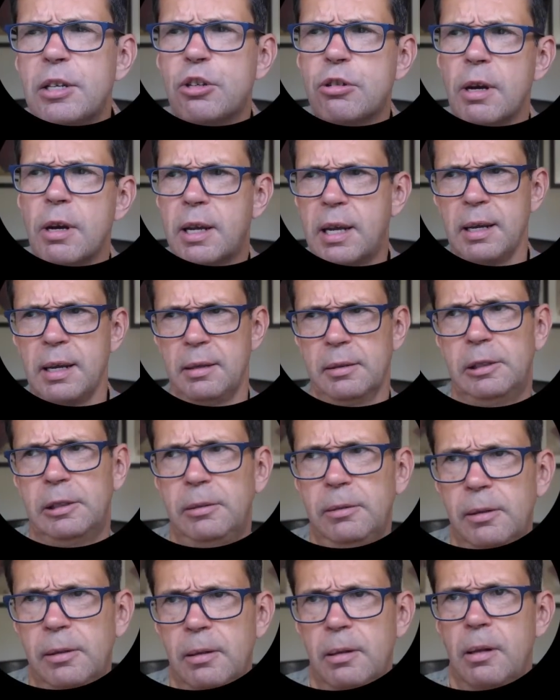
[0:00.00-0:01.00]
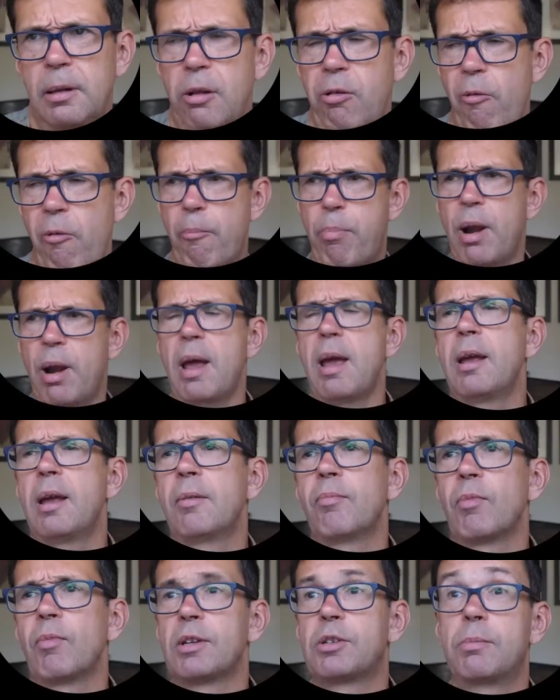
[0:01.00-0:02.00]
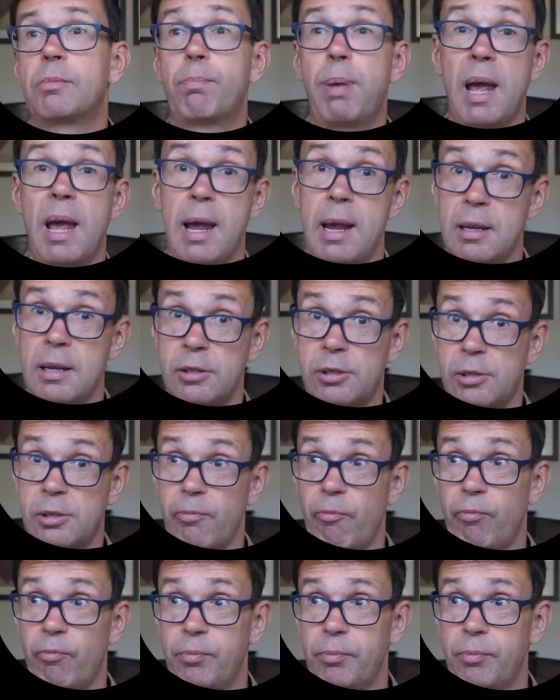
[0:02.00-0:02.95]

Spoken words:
tricky, playing pairs.